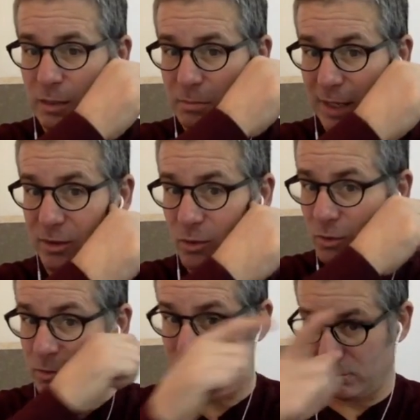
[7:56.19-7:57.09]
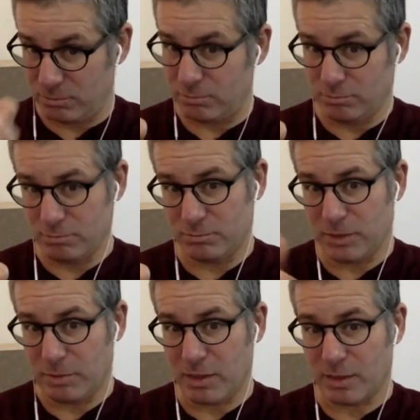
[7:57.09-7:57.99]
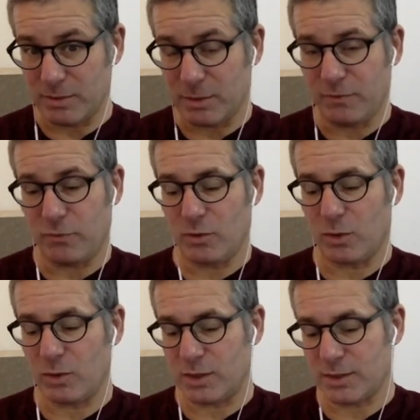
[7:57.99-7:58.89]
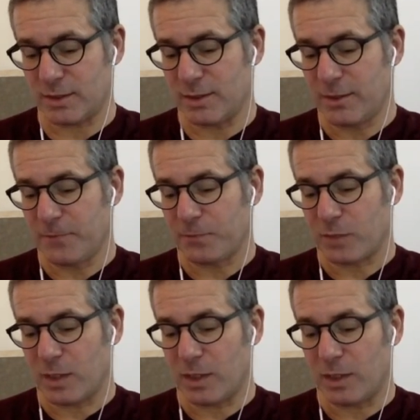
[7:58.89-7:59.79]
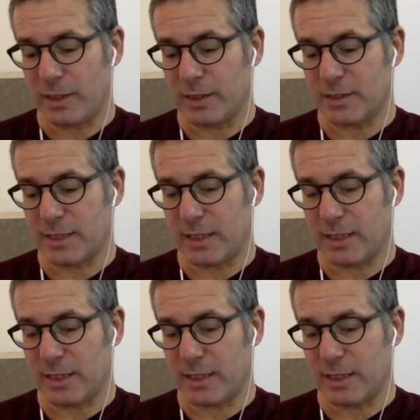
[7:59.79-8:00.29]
Matthew, give me a thumbs up if you know this. It's